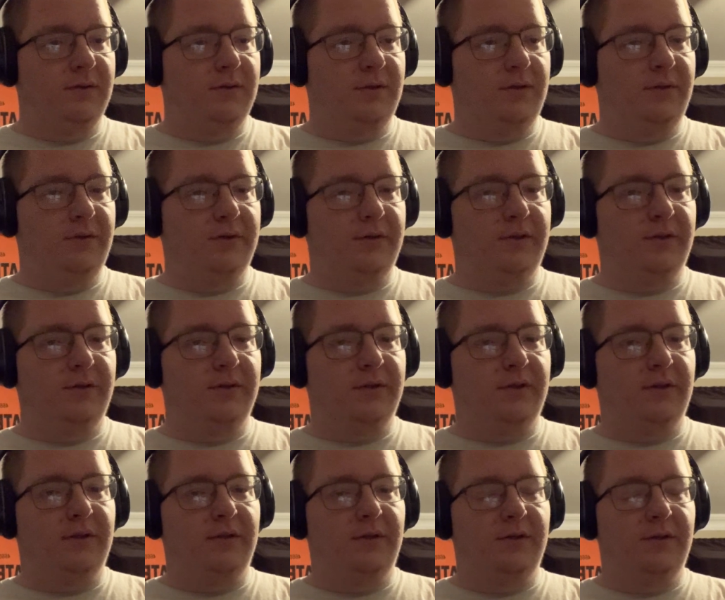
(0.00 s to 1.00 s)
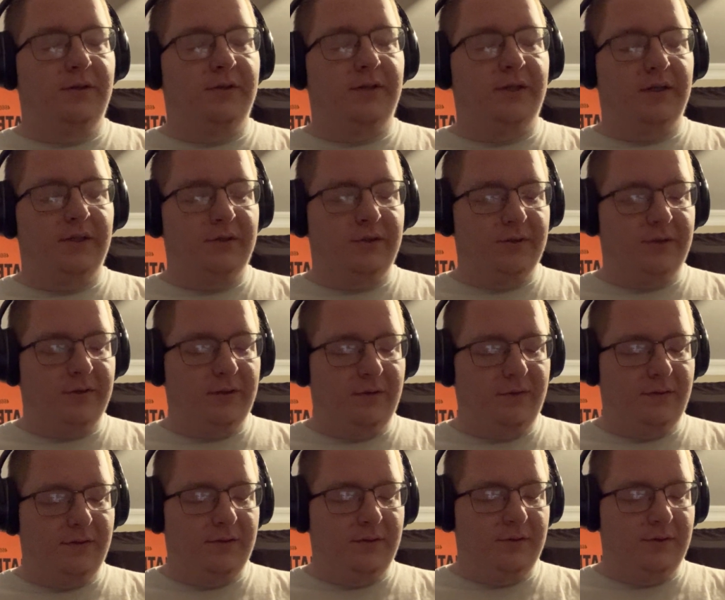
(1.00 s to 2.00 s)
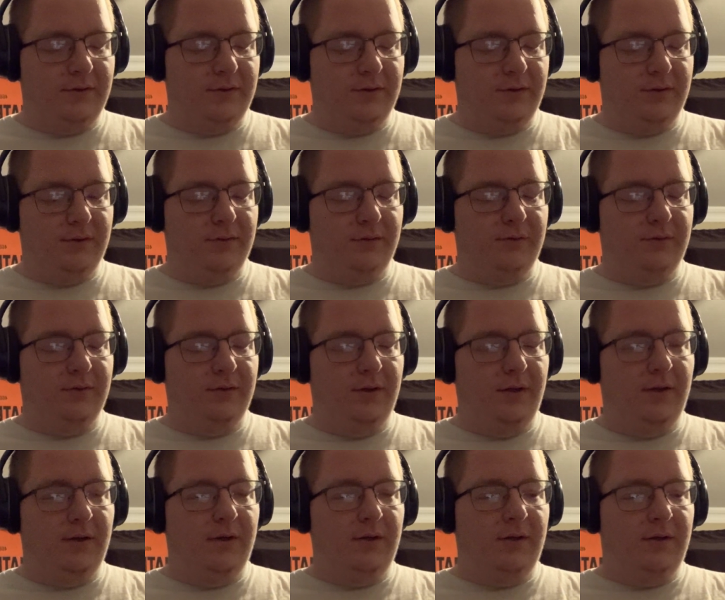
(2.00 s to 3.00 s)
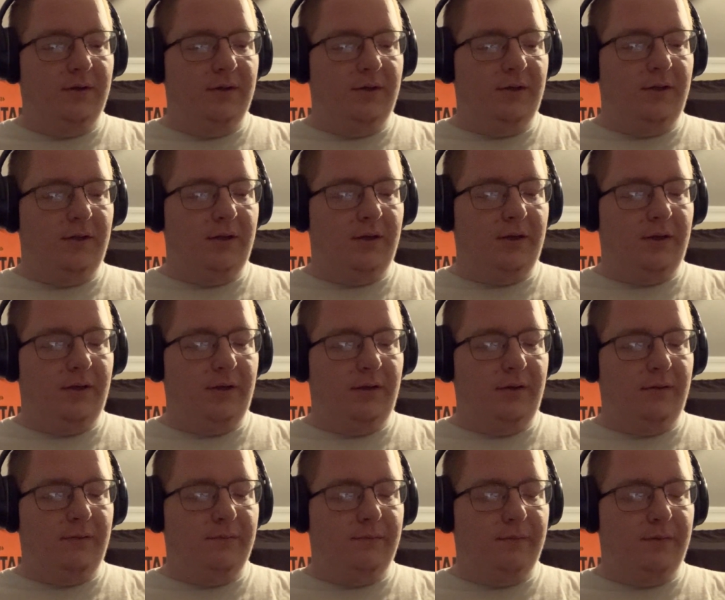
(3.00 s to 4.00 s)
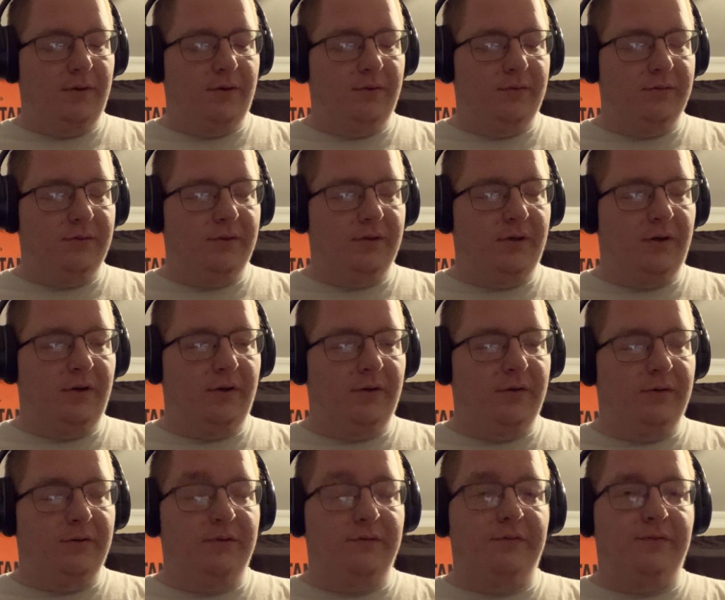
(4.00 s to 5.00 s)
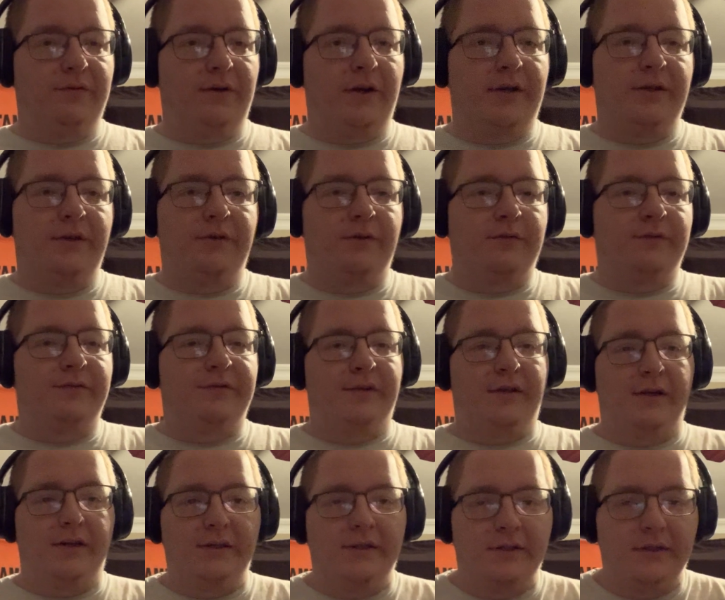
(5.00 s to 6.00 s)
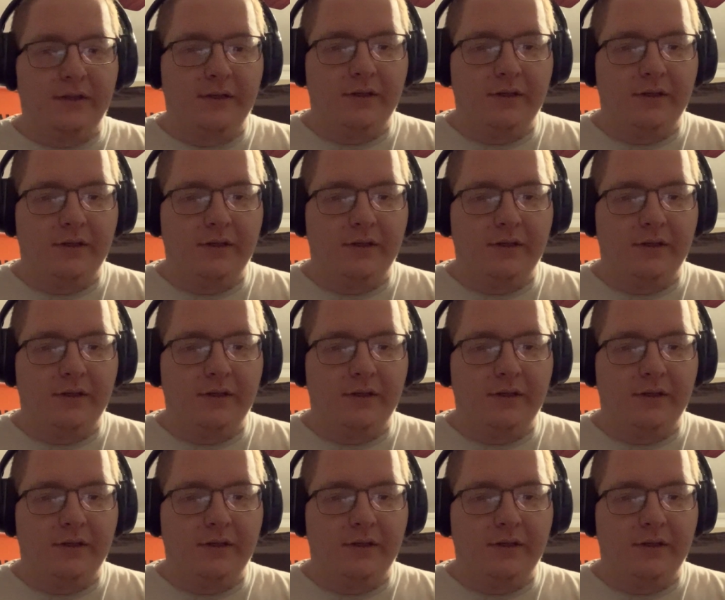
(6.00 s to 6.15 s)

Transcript: you can get yourself into a mode called fight or flight,